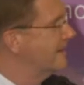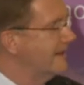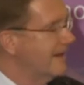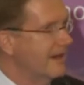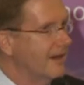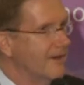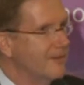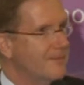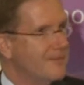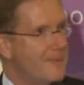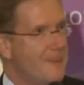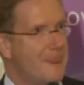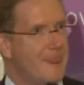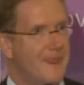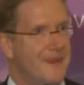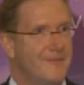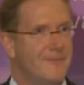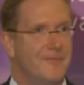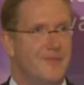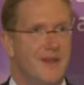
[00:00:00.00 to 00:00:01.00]
Now,
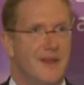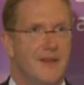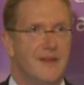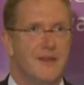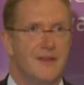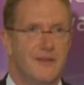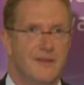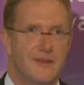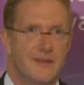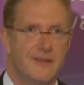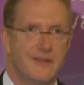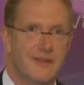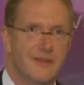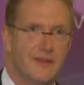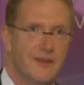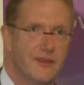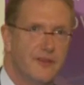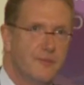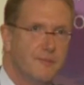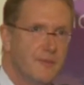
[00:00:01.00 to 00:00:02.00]

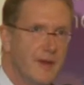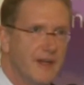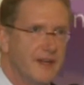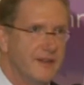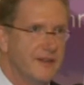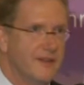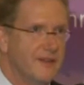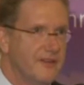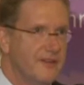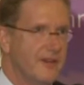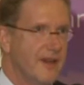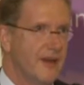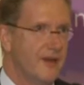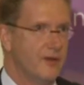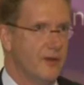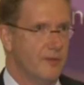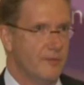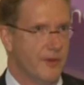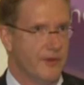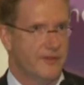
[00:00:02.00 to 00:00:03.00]
this might
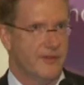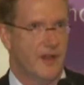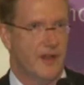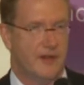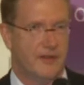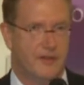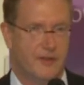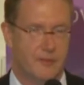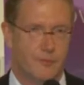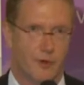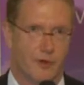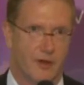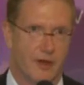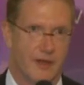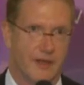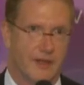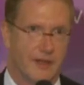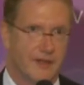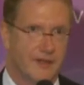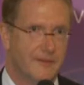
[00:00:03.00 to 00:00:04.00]
sound almost
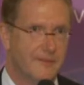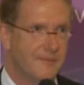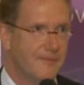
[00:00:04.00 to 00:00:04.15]
oxymoronic.